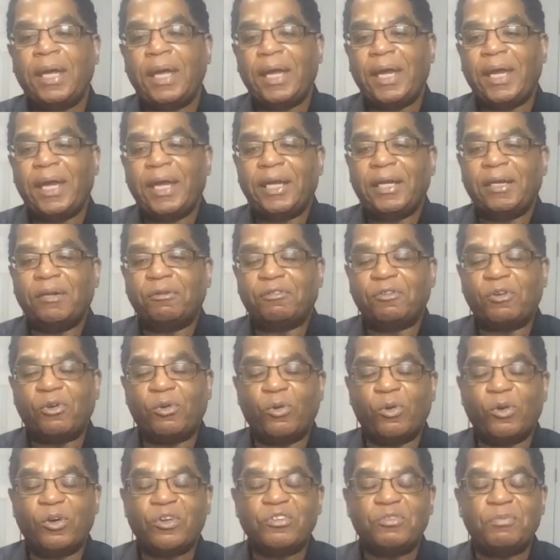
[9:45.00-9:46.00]
and of
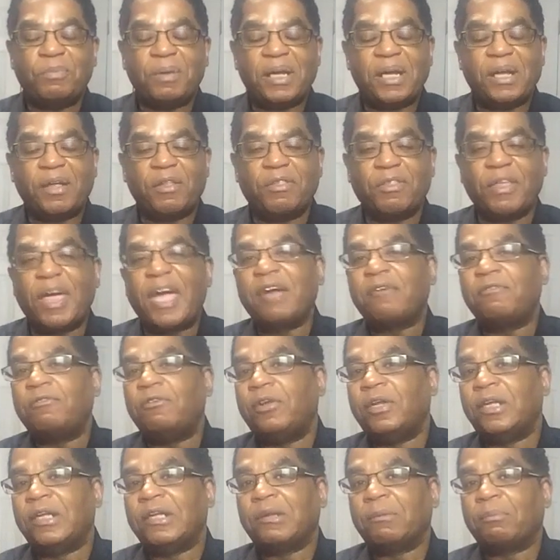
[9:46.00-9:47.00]
course being
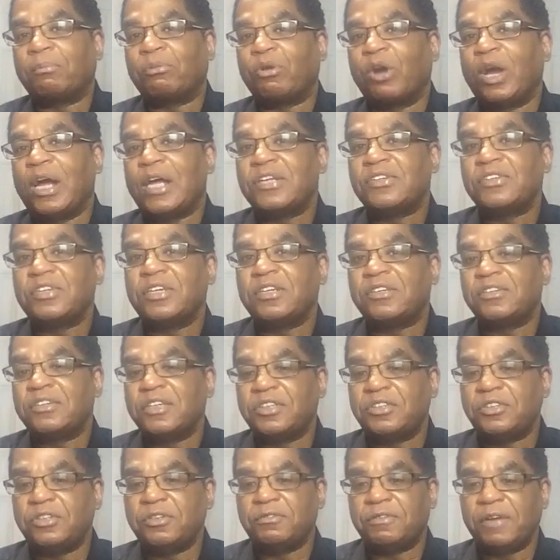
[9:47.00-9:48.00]
thankful in the process
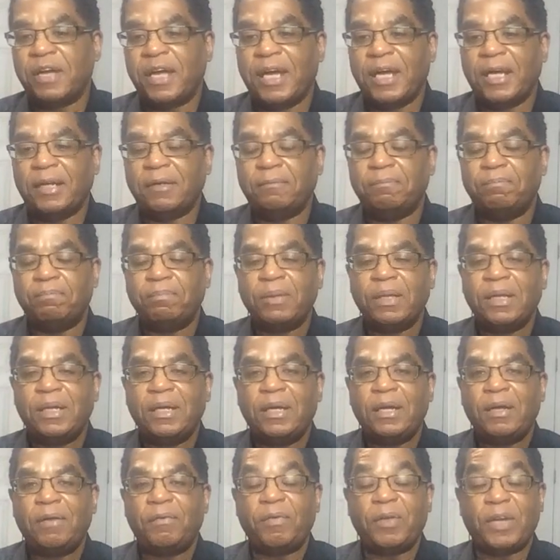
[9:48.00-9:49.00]
that you've had
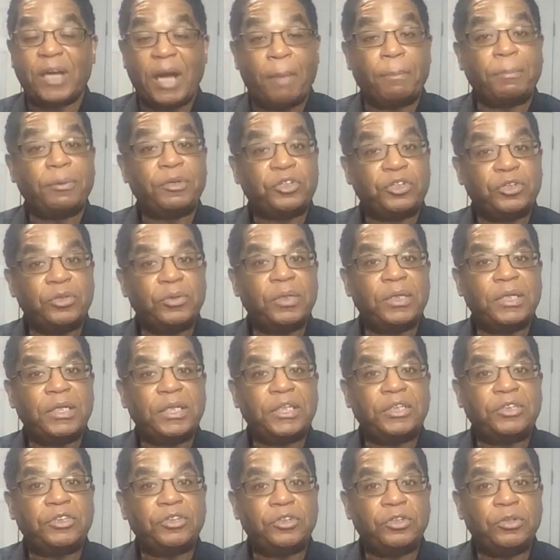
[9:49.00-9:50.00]
the
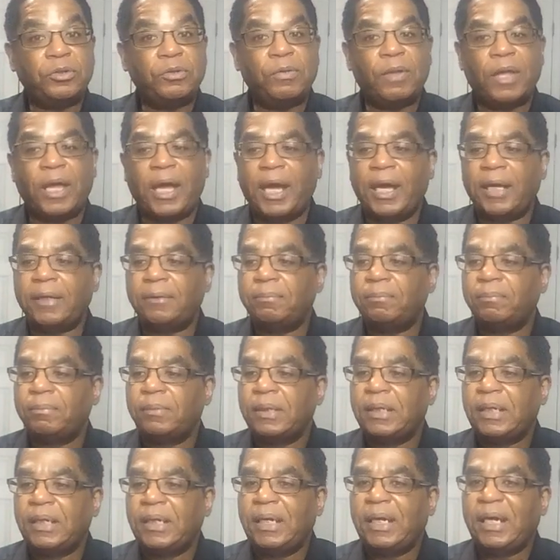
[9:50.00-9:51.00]
opportunity to do that
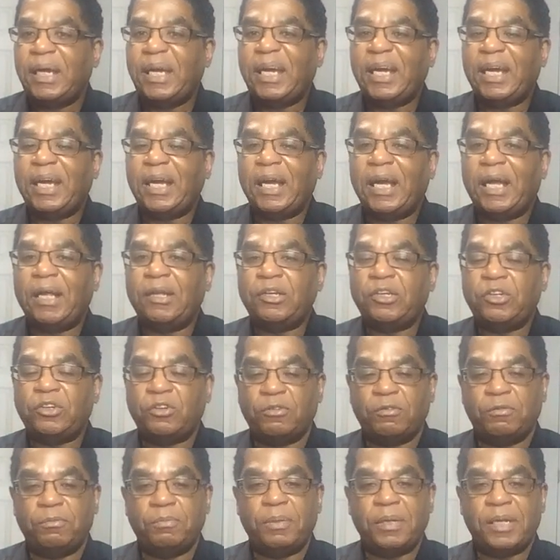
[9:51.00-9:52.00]
and
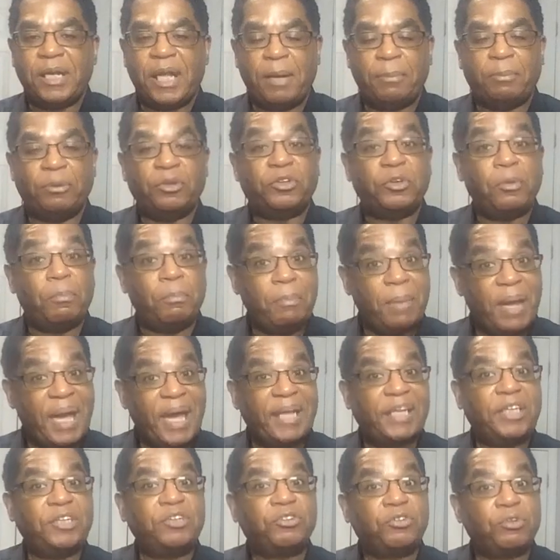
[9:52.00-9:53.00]
you've been able to
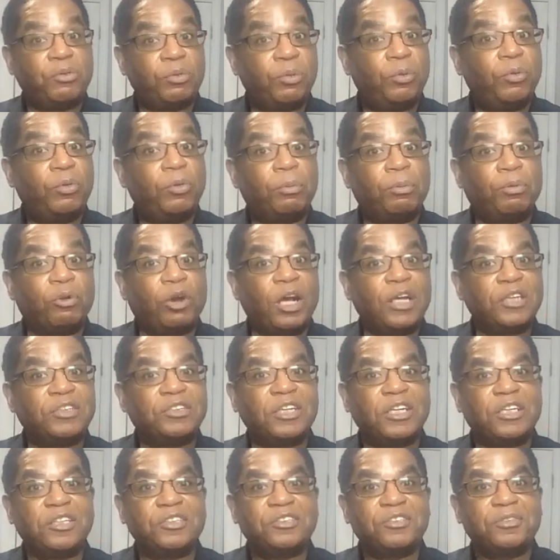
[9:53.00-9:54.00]
manage through the
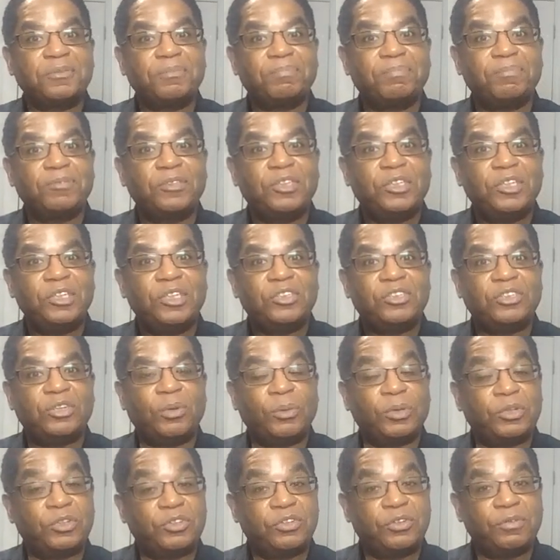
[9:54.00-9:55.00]
process.
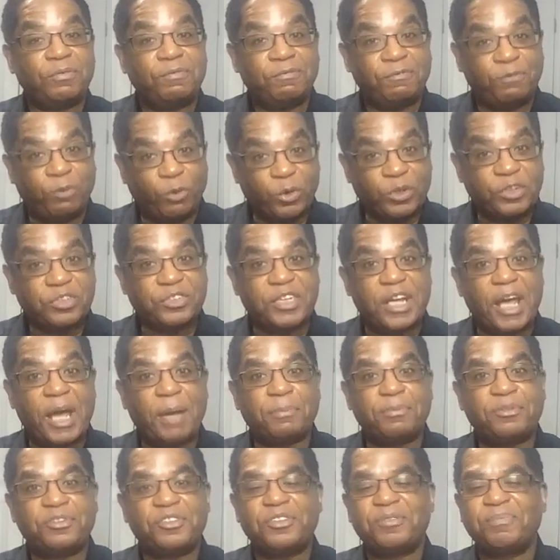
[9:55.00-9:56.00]
So it's 4
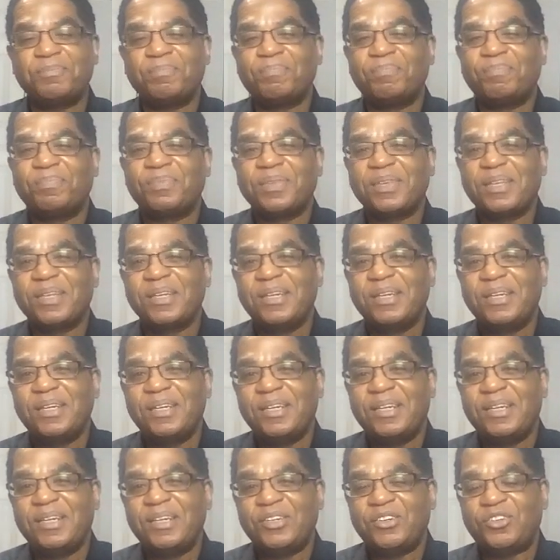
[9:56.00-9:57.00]
steps:
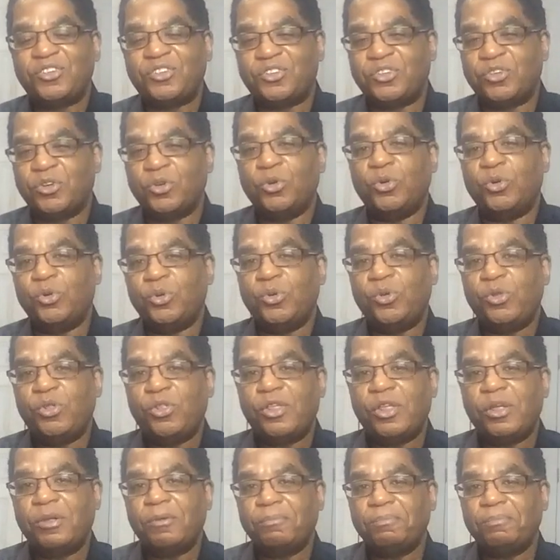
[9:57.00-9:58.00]
soothe,